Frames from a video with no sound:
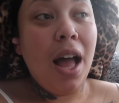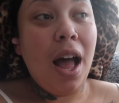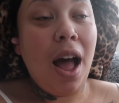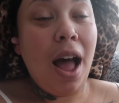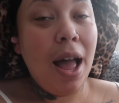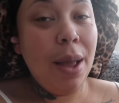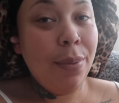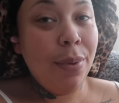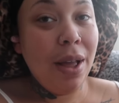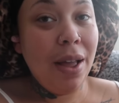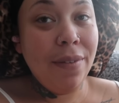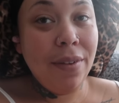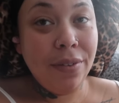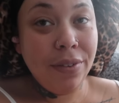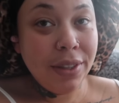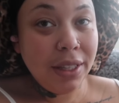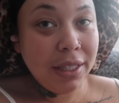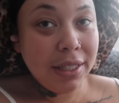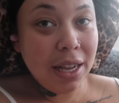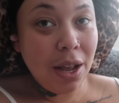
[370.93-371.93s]
I will have
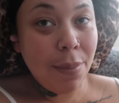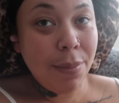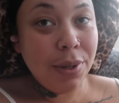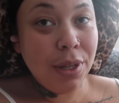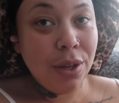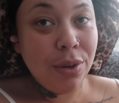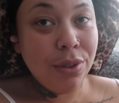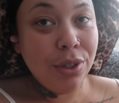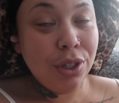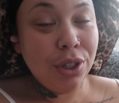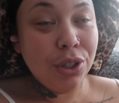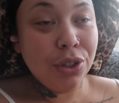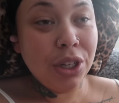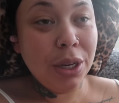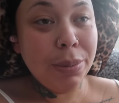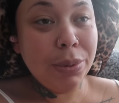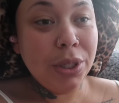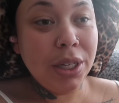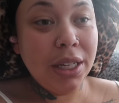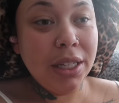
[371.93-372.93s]
everything down below in the
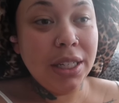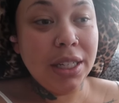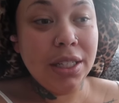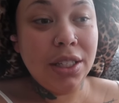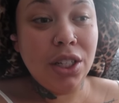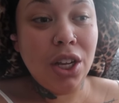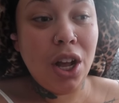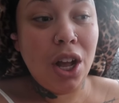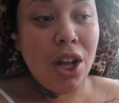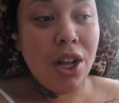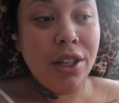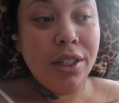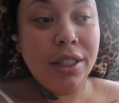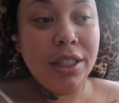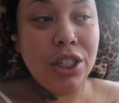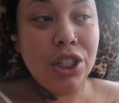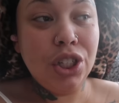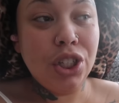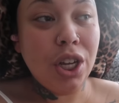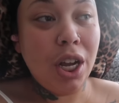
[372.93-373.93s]
description because y'all,
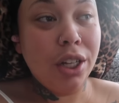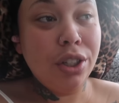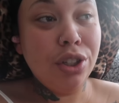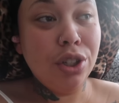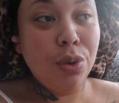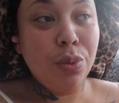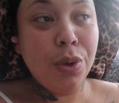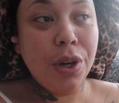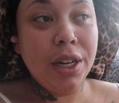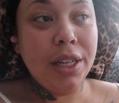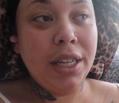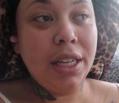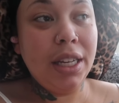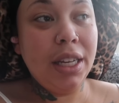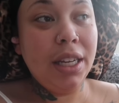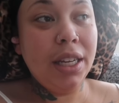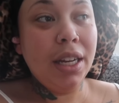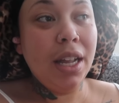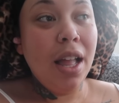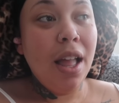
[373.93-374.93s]
these shots are
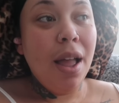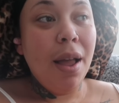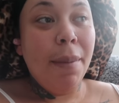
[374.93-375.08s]
working.